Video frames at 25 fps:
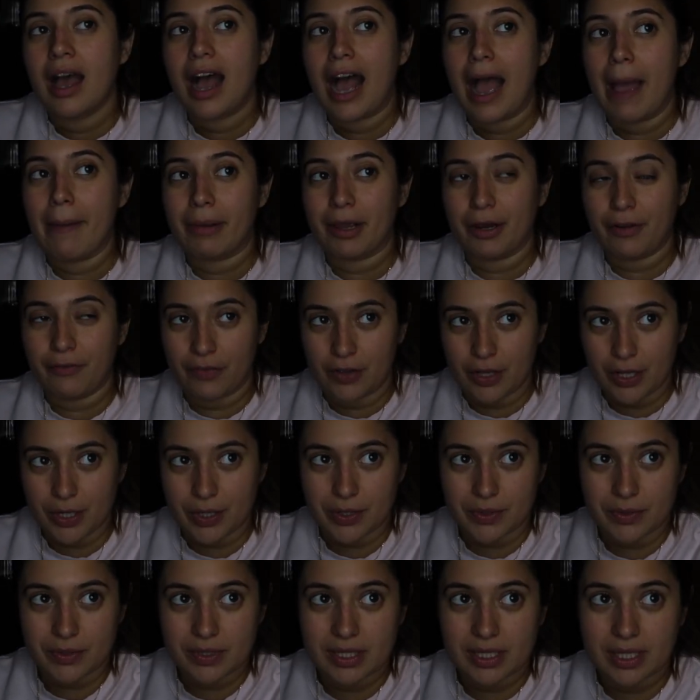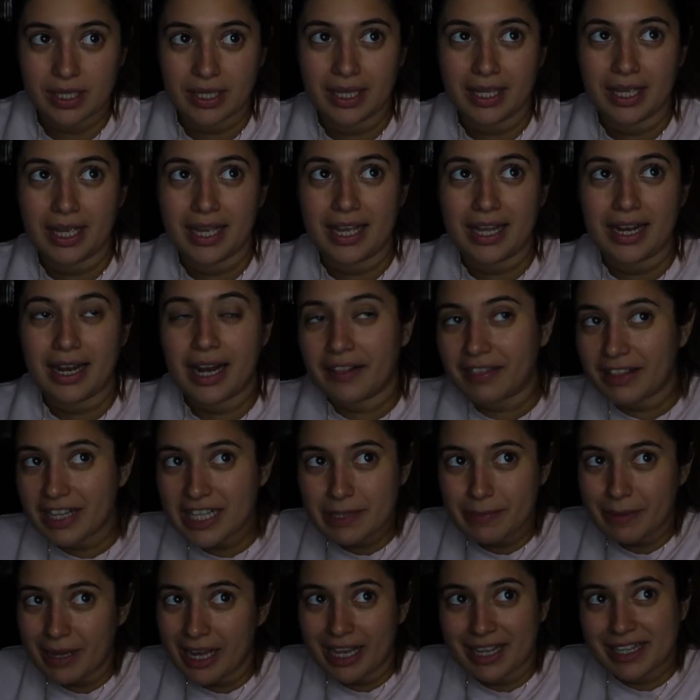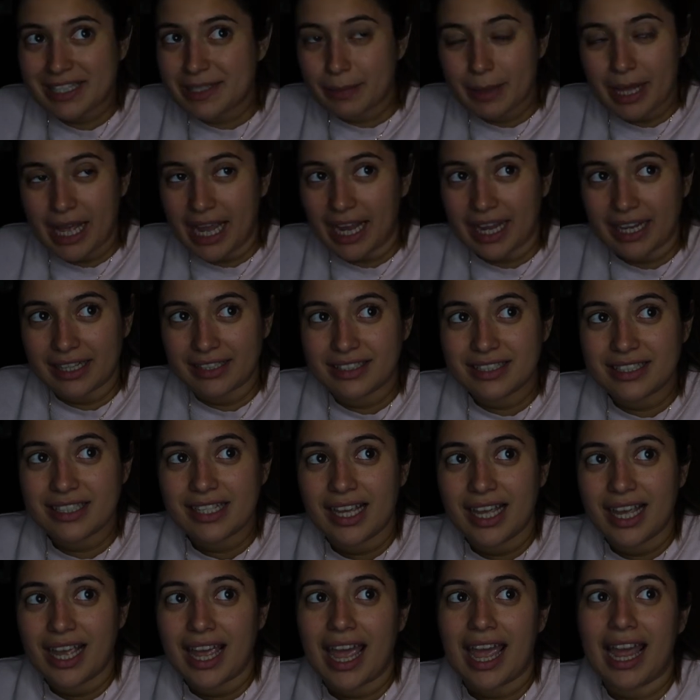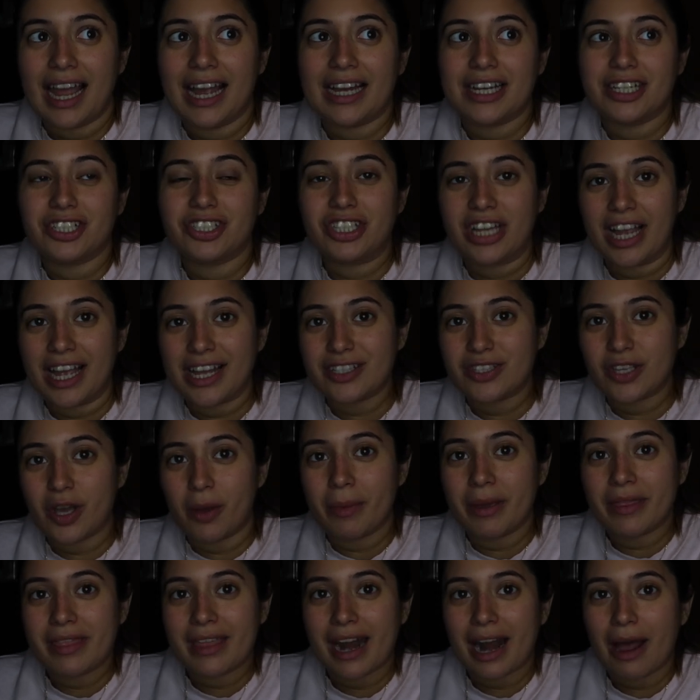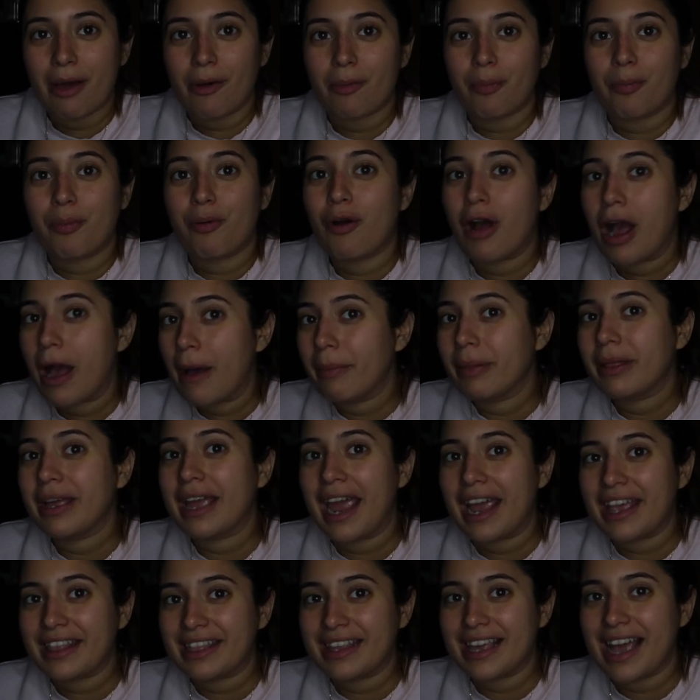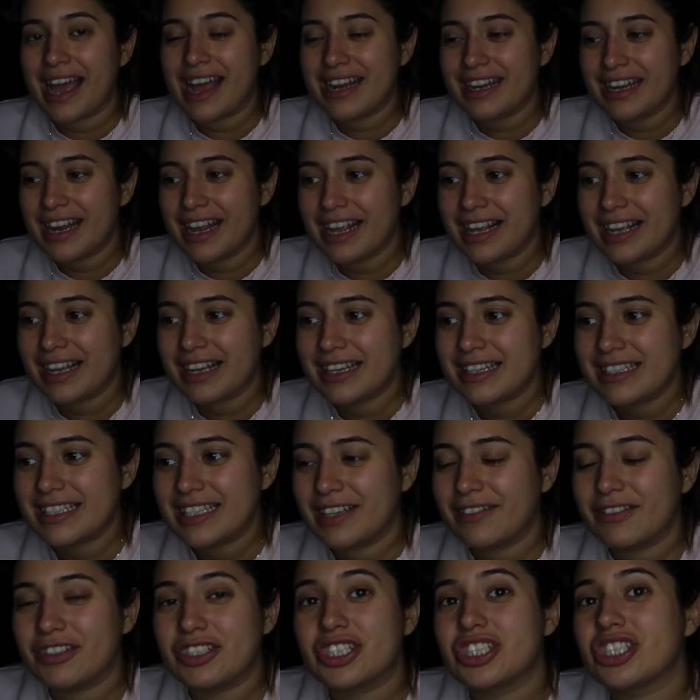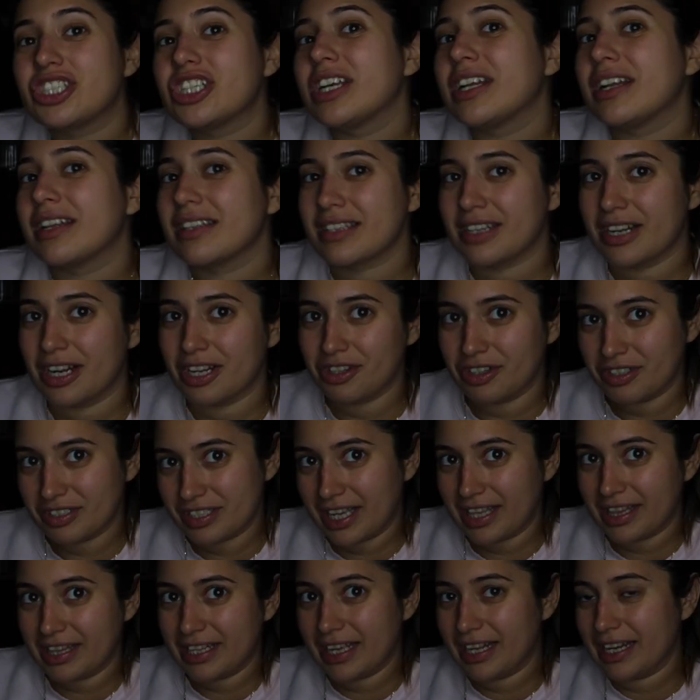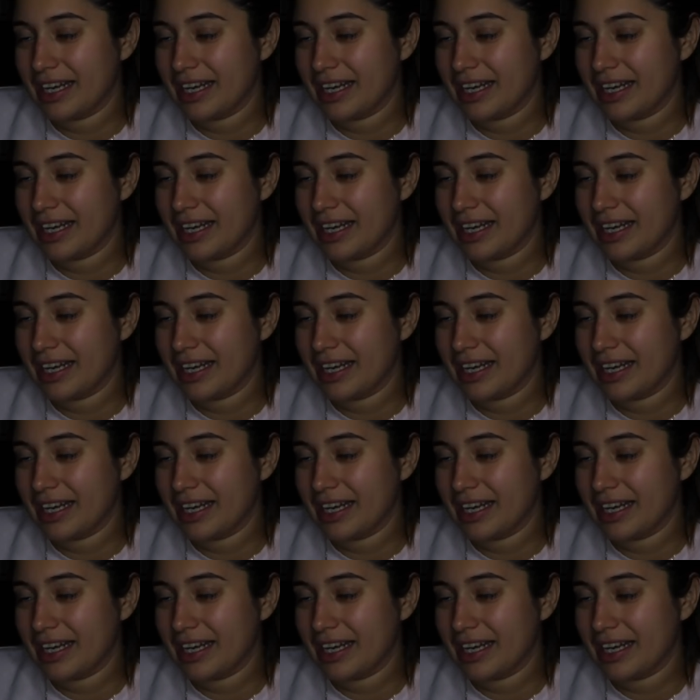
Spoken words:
I'm confused. Nothing's being explained, and Jan told me that I'll probably hate the ending because even she doesn't understand the